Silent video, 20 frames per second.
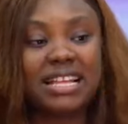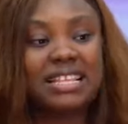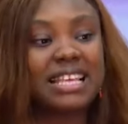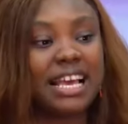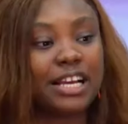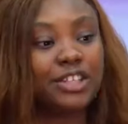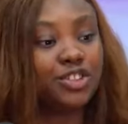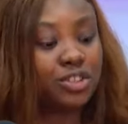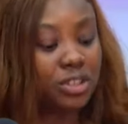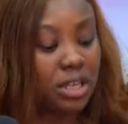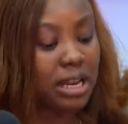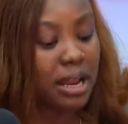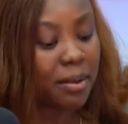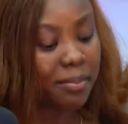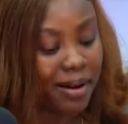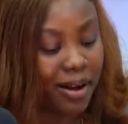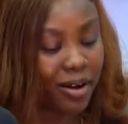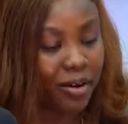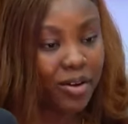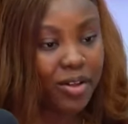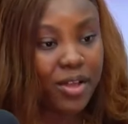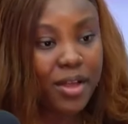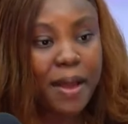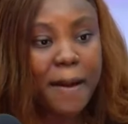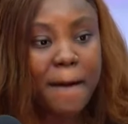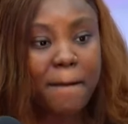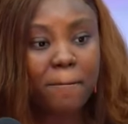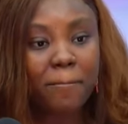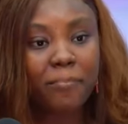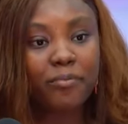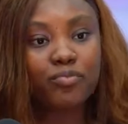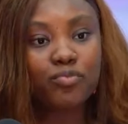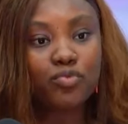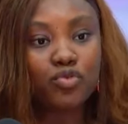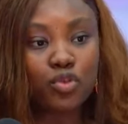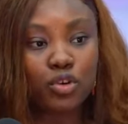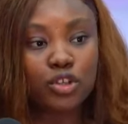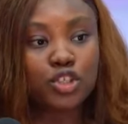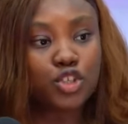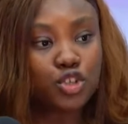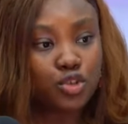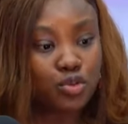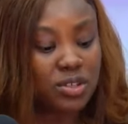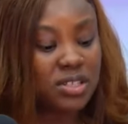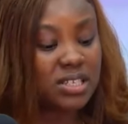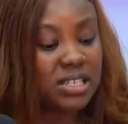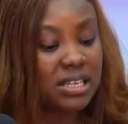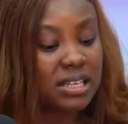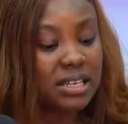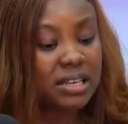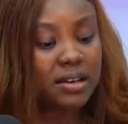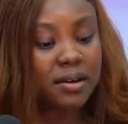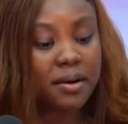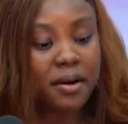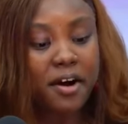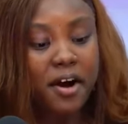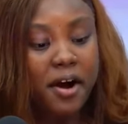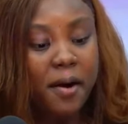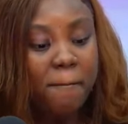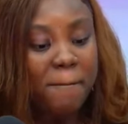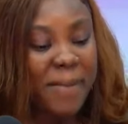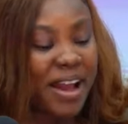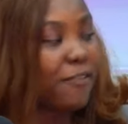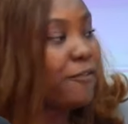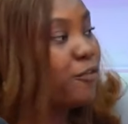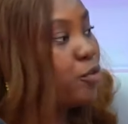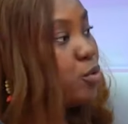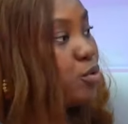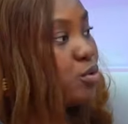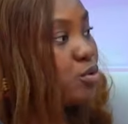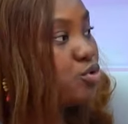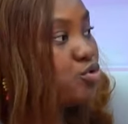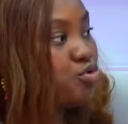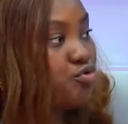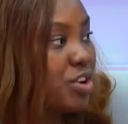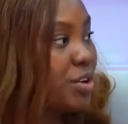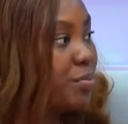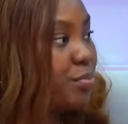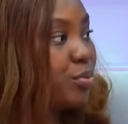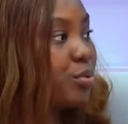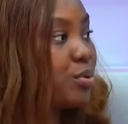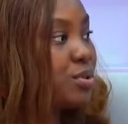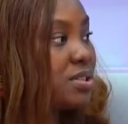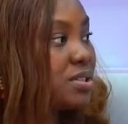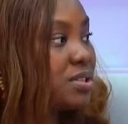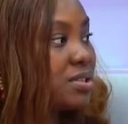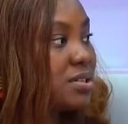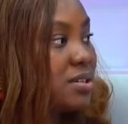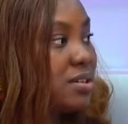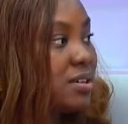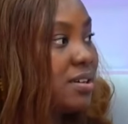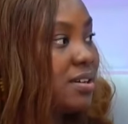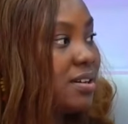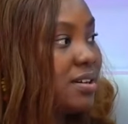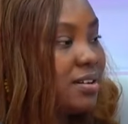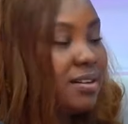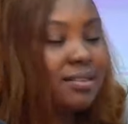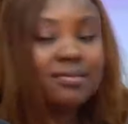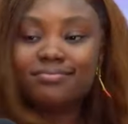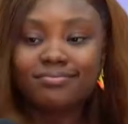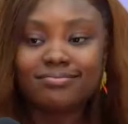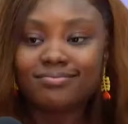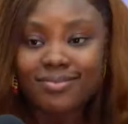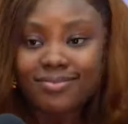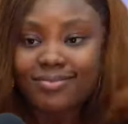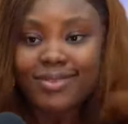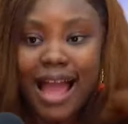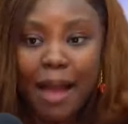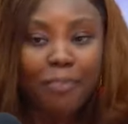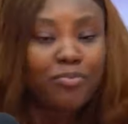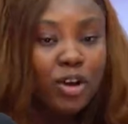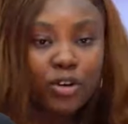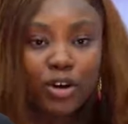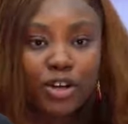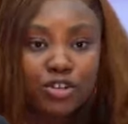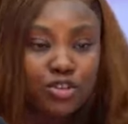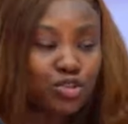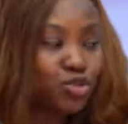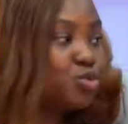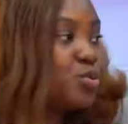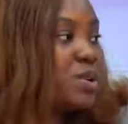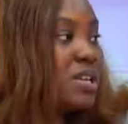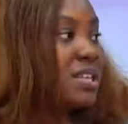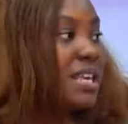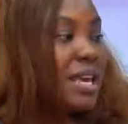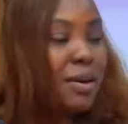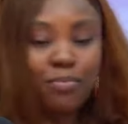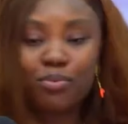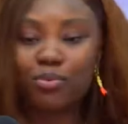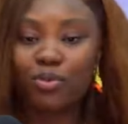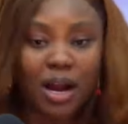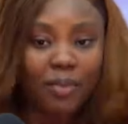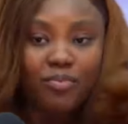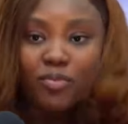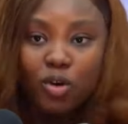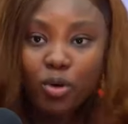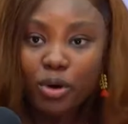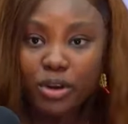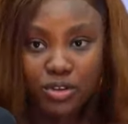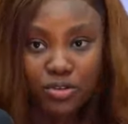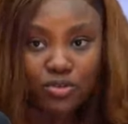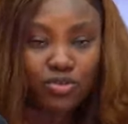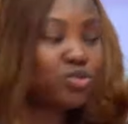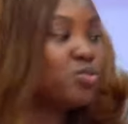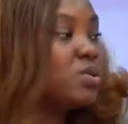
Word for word: intentional about not using my phone to read books. I'm not going to do it. E-book, I'm not going to do